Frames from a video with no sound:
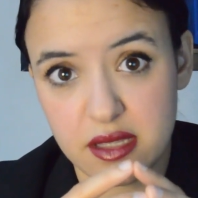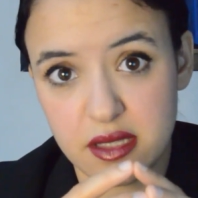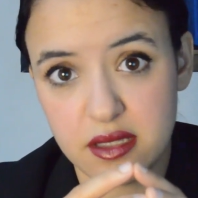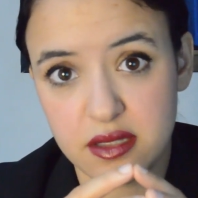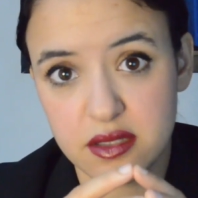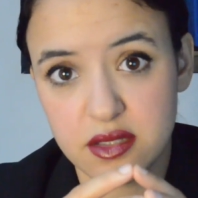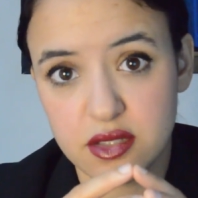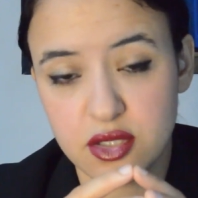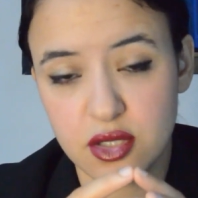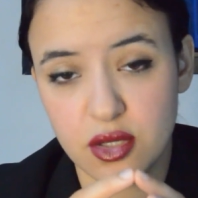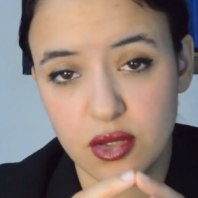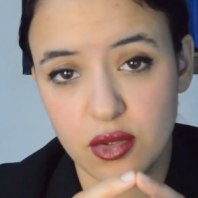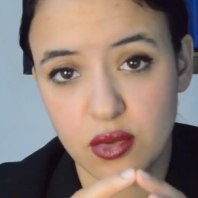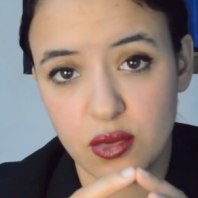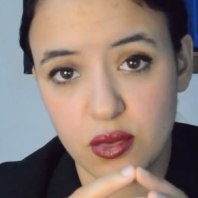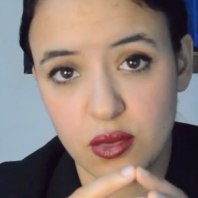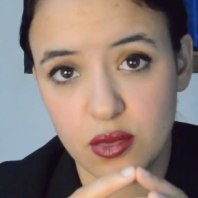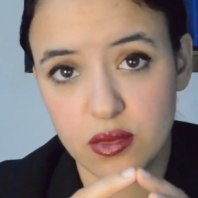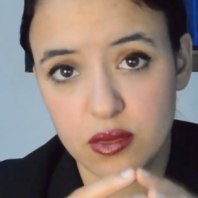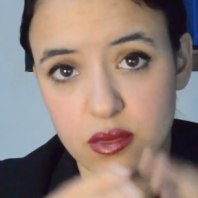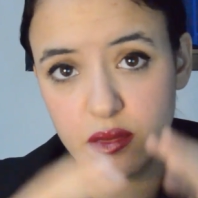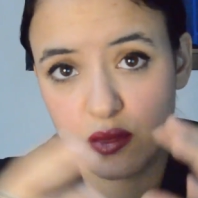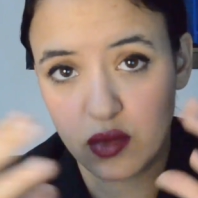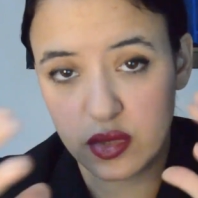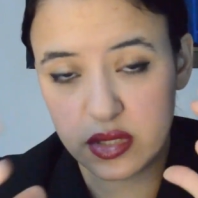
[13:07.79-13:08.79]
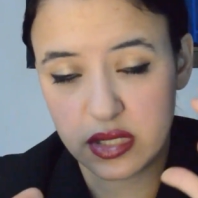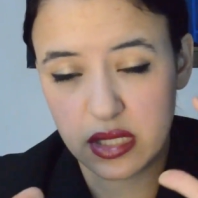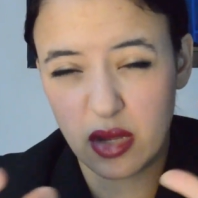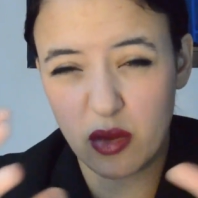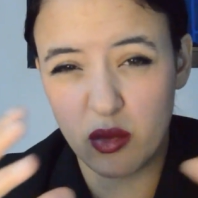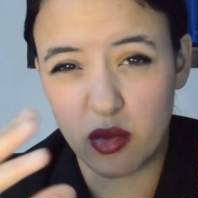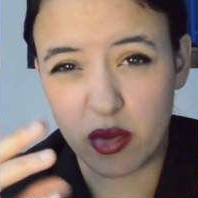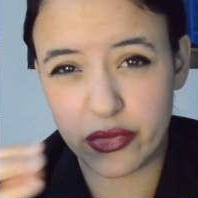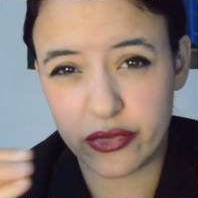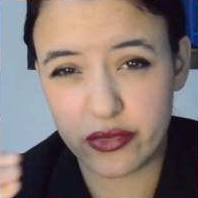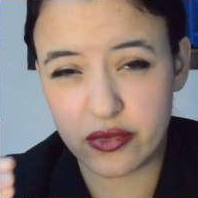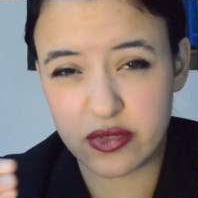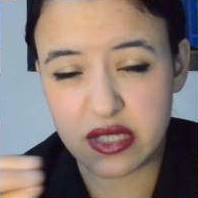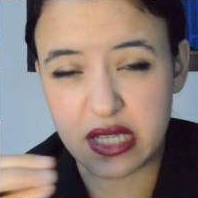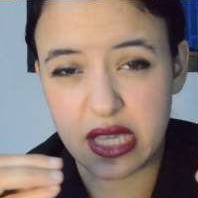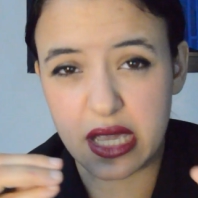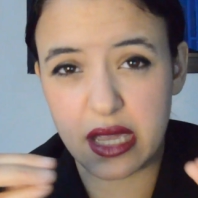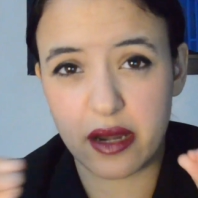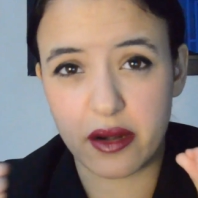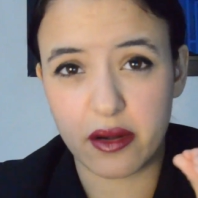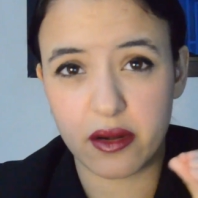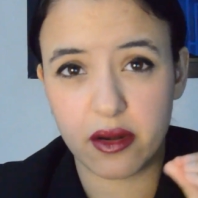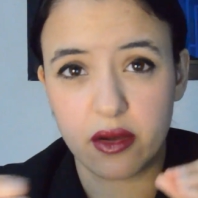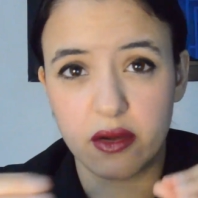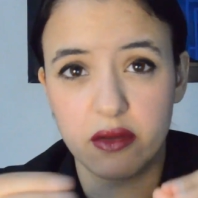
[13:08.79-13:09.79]
So what I want to say, I
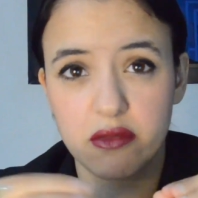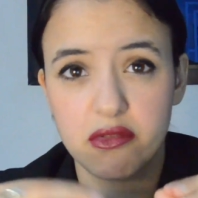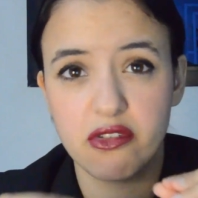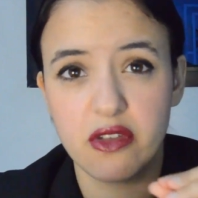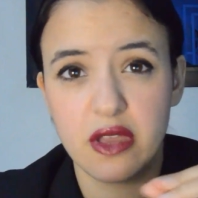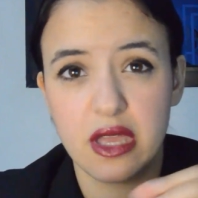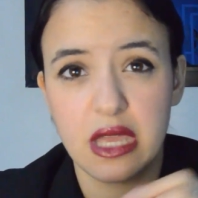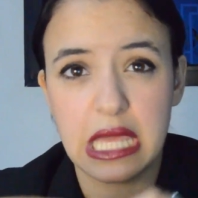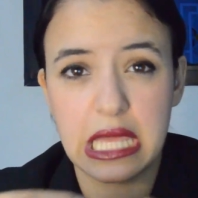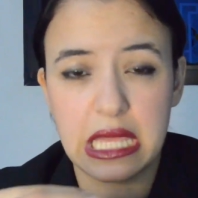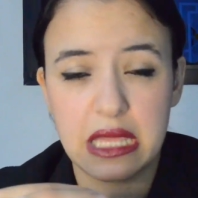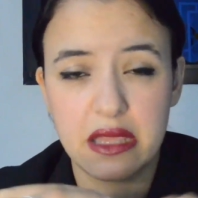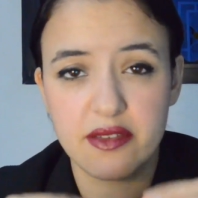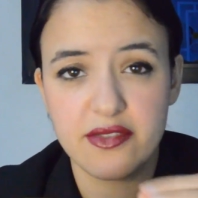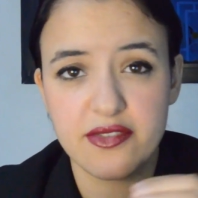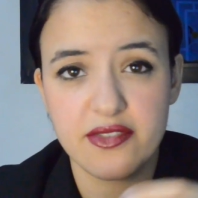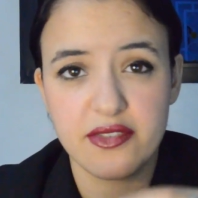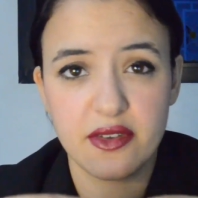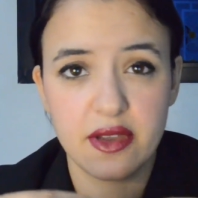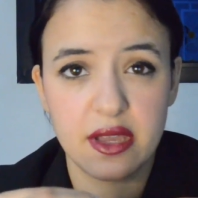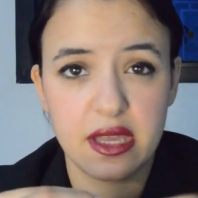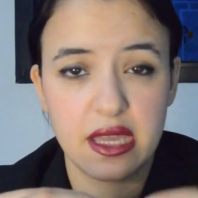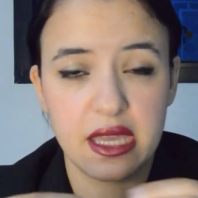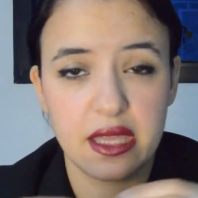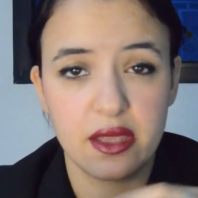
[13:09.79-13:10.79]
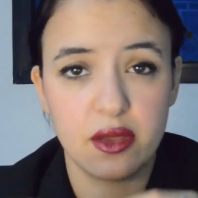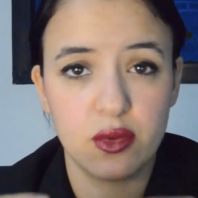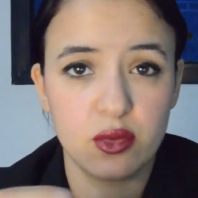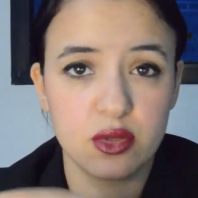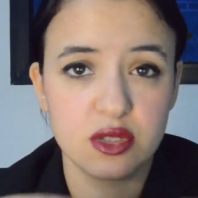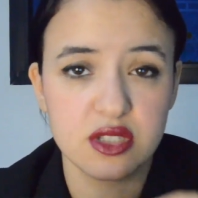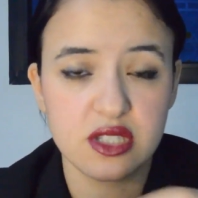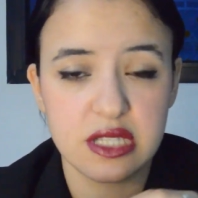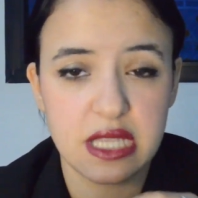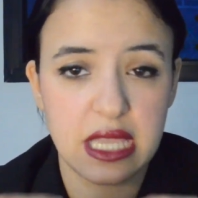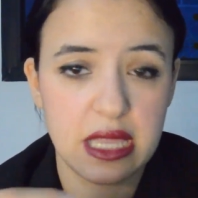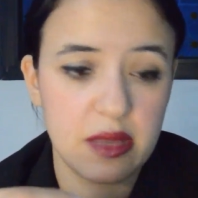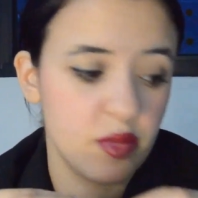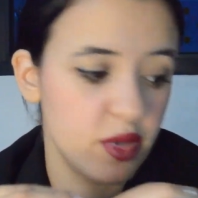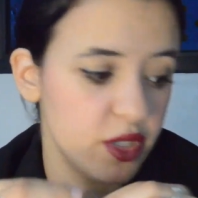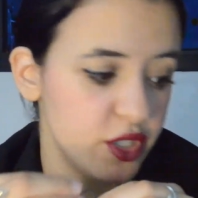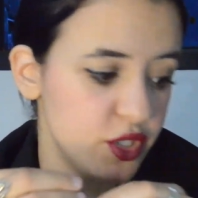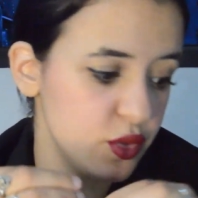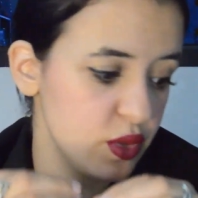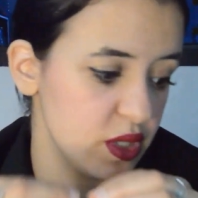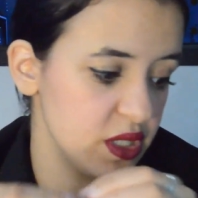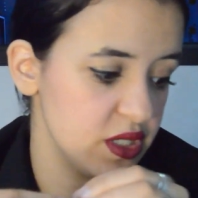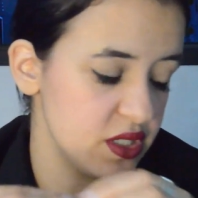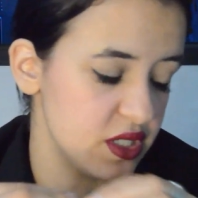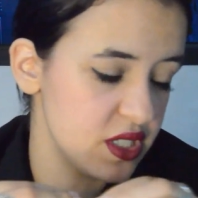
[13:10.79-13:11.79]
don't know if you was able
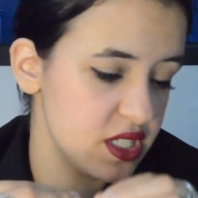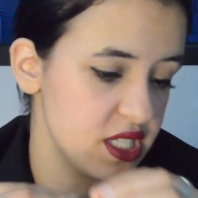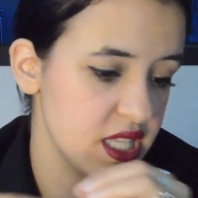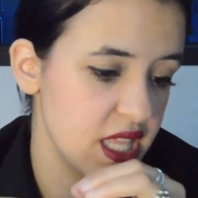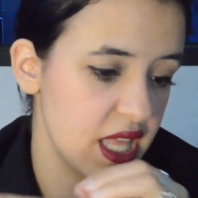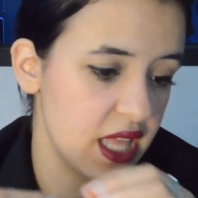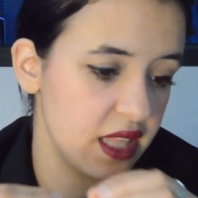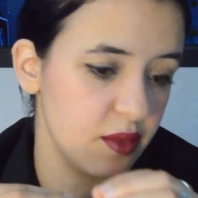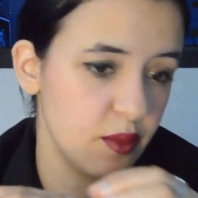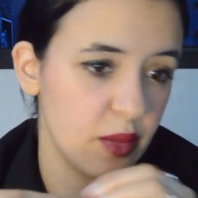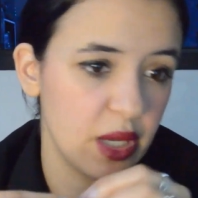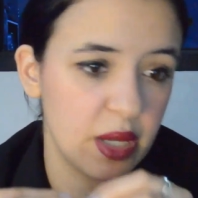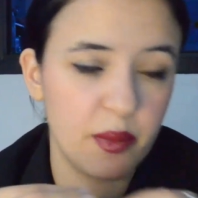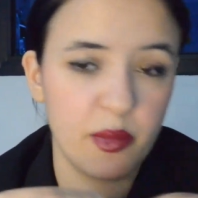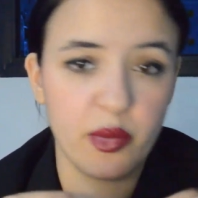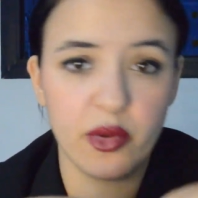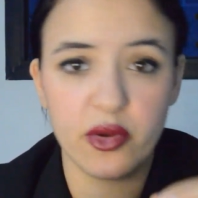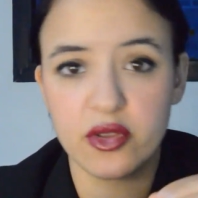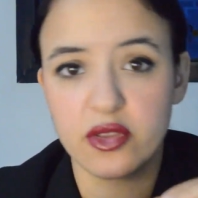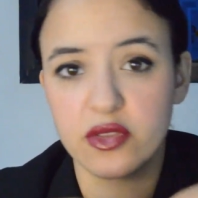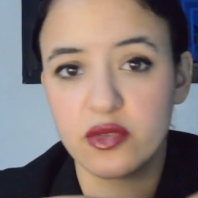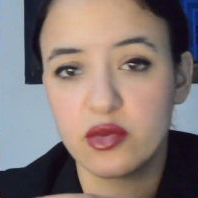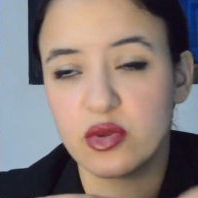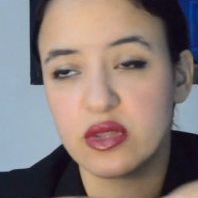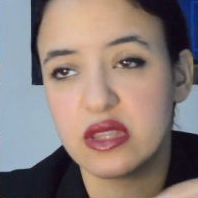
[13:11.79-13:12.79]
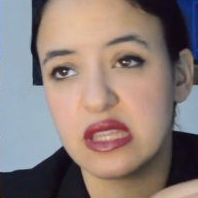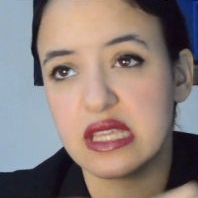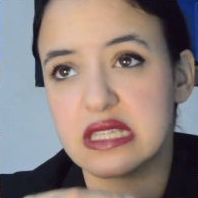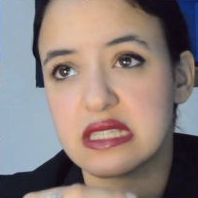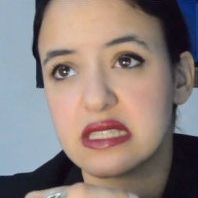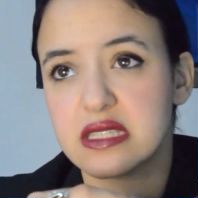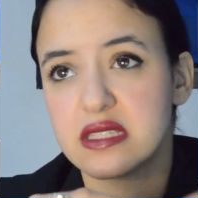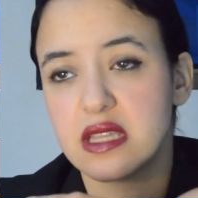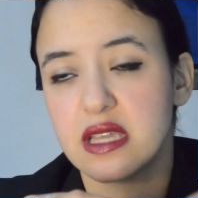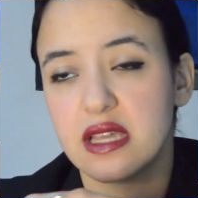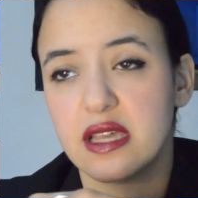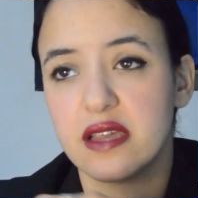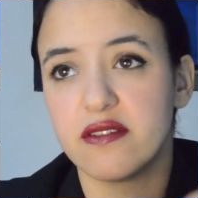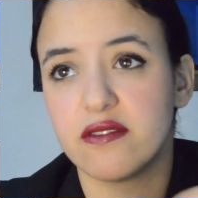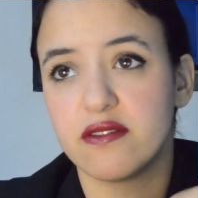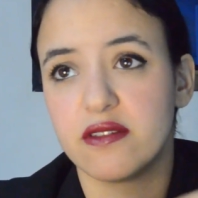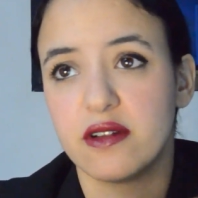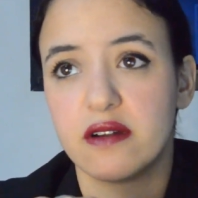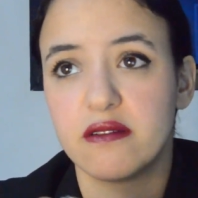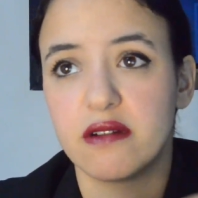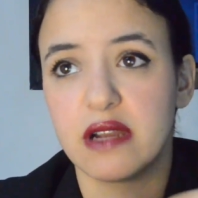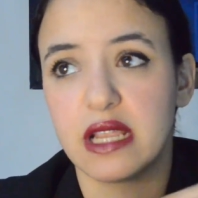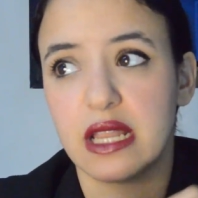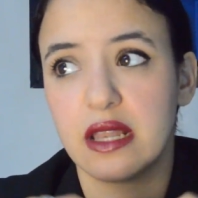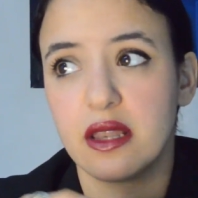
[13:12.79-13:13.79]
to understand my point with this
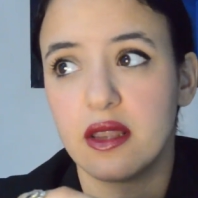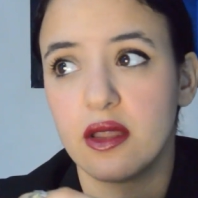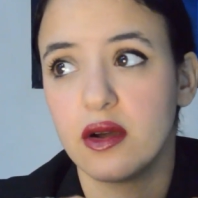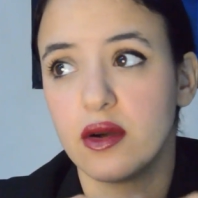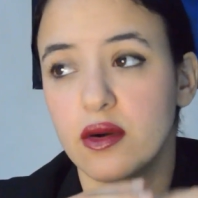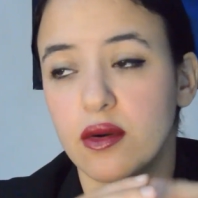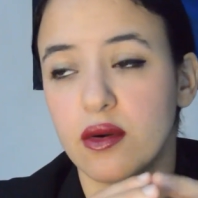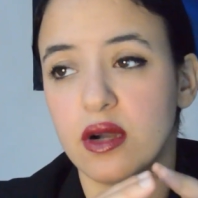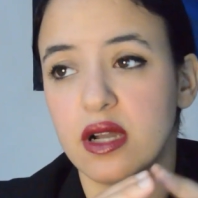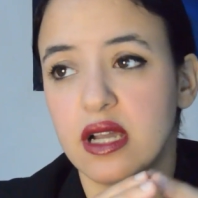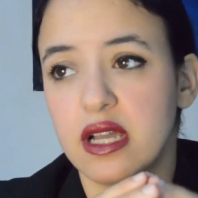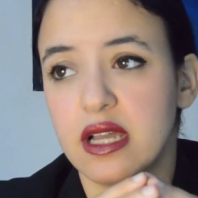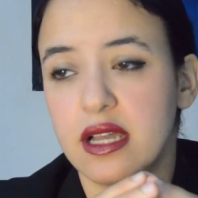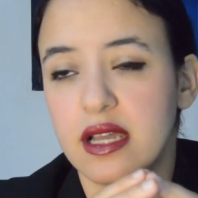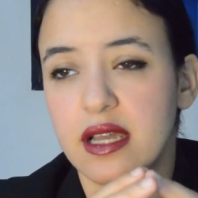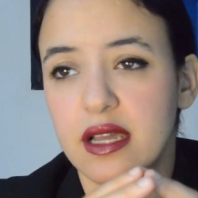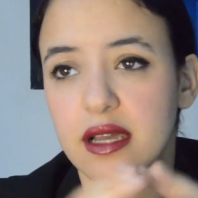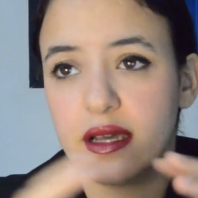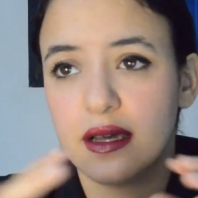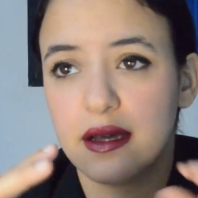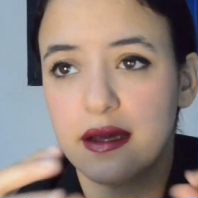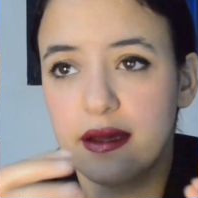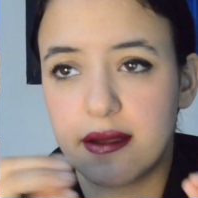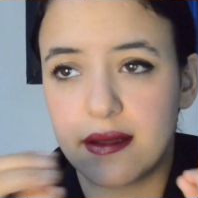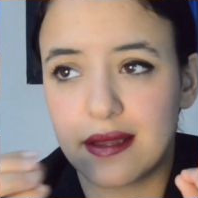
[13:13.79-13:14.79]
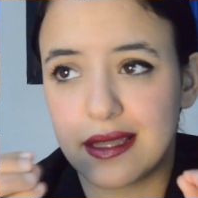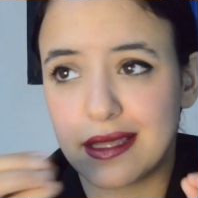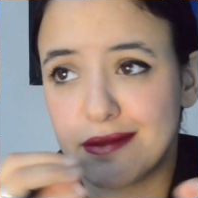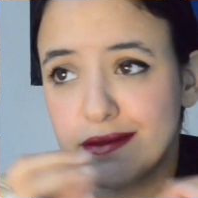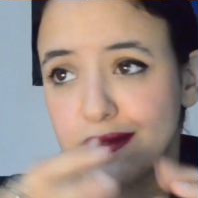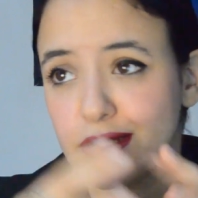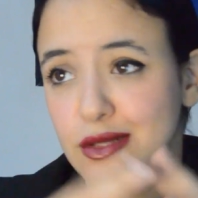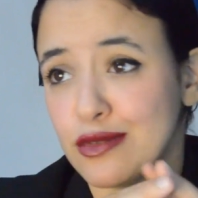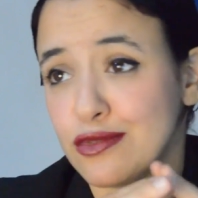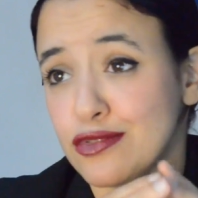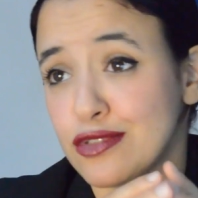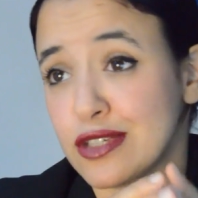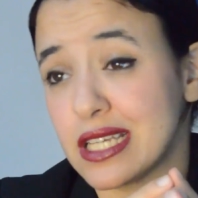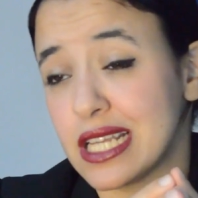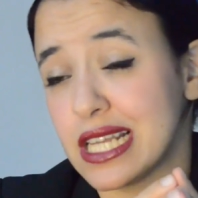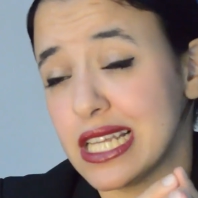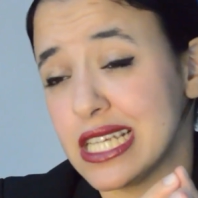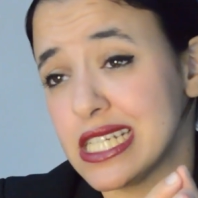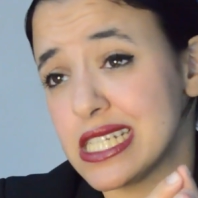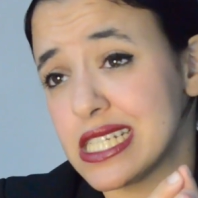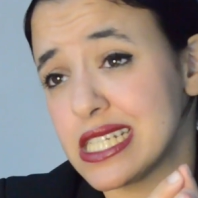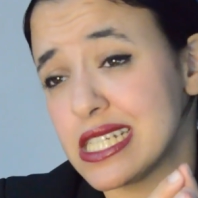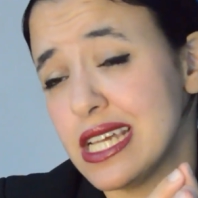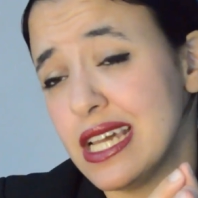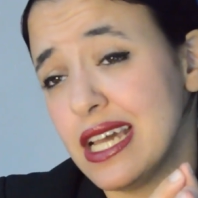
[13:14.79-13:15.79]
very low level of
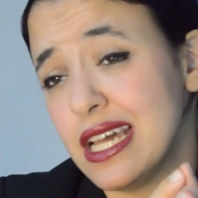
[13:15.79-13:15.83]
English,